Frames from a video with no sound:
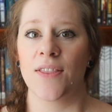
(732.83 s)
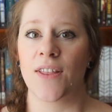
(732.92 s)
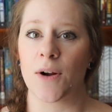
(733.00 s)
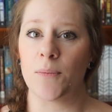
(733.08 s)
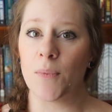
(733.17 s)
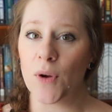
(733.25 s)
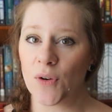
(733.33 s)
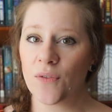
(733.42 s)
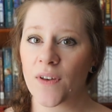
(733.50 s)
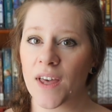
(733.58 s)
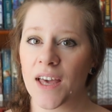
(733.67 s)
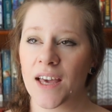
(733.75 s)
they're
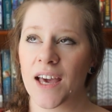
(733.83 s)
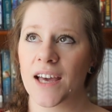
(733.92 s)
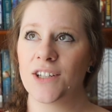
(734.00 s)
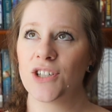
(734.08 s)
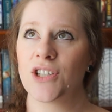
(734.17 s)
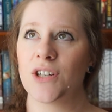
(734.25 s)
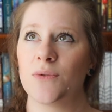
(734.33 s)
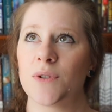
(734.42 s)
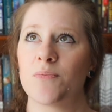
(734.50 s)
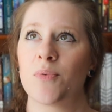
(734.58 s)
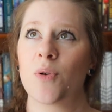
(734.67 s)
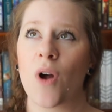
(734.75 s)
moving, and she
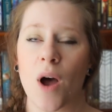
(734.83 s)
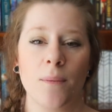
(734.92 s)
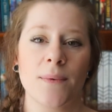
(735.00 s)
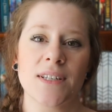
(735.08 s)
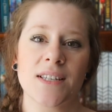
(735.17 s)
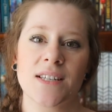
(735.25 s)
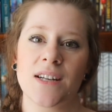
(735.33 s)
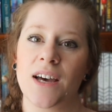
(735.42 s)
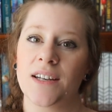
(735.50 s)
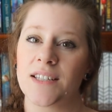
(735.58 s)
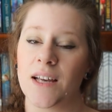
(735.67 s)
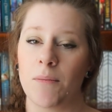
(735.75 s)
was promised
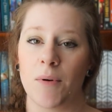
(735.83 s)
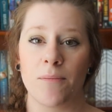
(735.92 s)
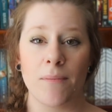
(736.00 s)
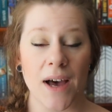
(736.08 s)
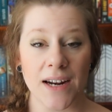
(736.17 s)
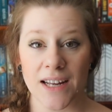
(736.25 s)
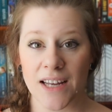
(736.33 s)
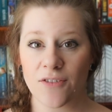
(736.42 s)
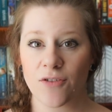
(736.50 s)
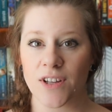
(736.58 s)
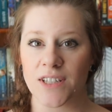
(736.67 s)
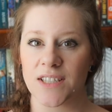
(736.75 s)
a sum of money
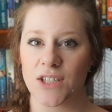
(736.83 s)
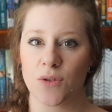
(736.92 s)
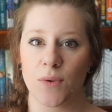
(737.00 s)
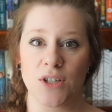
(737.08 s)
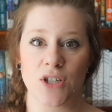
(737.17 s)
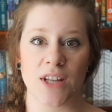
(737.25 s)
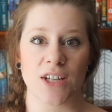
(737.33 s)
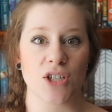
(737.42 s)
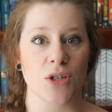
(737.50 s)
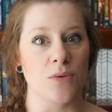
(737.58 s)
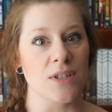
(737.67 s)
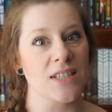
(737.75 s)
for the situation that
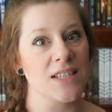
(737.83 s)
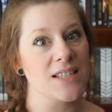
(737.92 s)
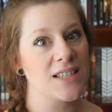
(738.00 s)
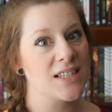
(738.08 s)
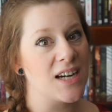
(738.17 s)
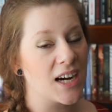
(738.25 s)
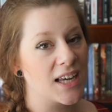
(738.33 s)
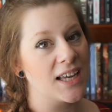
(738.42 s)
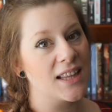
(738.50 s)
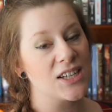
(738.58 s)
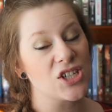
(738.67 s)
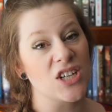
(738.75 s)
she was stuck
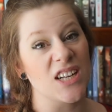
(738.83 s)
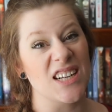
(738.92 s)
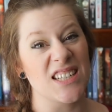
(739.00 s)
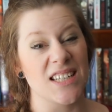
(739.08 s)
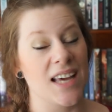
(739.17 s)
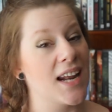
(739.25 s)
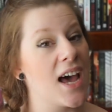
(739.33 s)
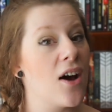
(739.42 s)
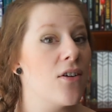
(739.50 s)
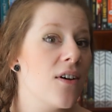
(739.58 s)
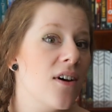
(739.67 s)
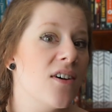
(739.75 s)
in, that she needed to get
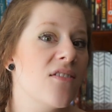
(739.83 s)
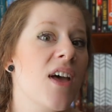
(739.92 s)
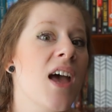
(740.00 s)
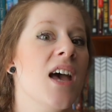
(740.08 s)
out of.